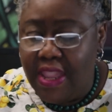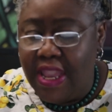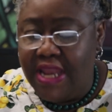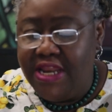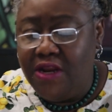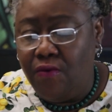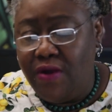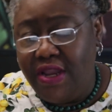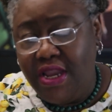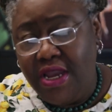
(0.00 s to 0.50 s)

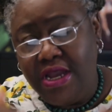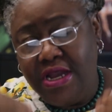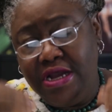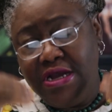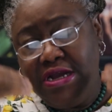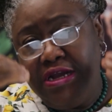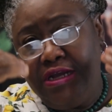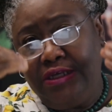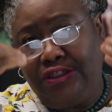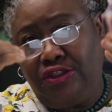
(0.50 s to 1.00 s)
Anyway,
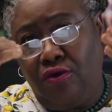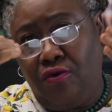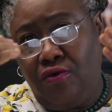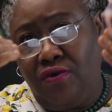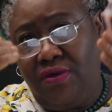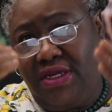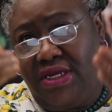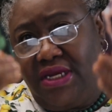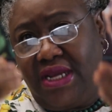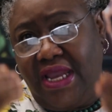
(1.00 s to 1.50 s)

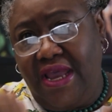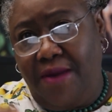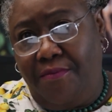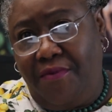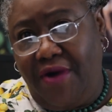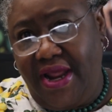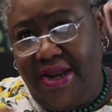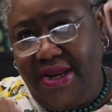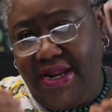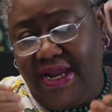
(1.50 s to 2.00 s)
so the
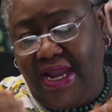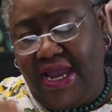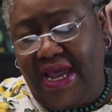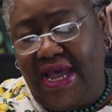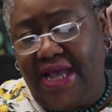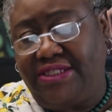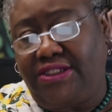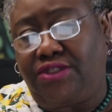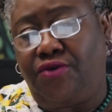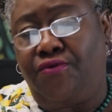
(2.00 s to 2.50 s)
Kebra
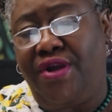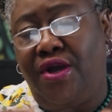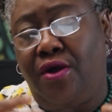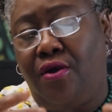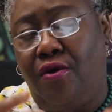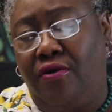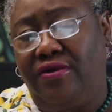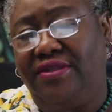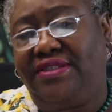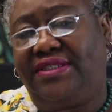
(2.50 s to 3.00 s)
Nagast
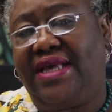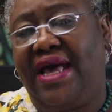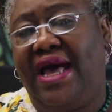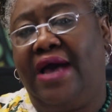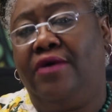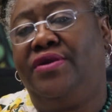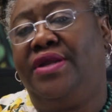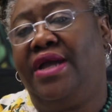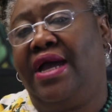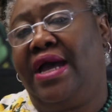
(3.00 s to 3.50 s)
records
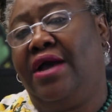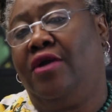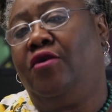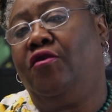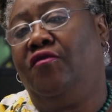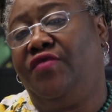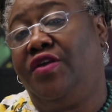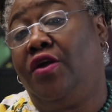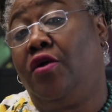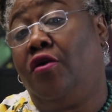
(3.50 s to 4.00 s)
how the Ark
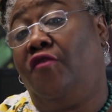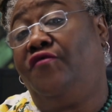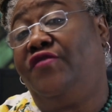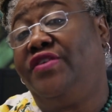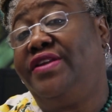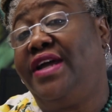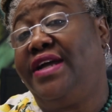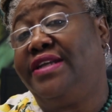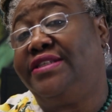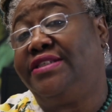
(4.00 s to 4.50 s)
of the
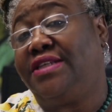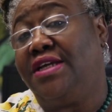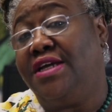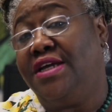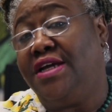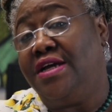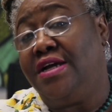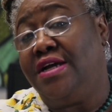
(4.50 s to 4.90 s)
Covenant